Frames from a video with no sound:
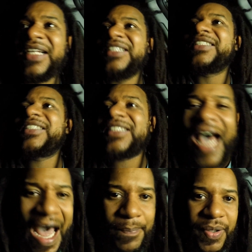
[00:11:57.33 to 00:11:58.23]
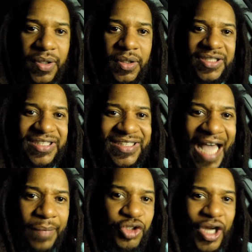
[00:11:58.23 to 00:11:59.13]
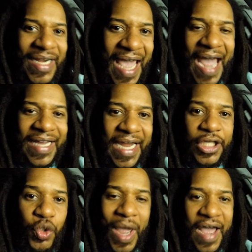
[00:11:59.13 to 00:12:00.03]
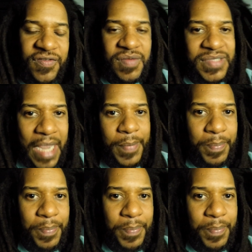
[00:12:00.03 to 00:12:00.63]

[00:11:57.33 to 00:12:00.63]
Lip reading: Stop trying to act like you have some type of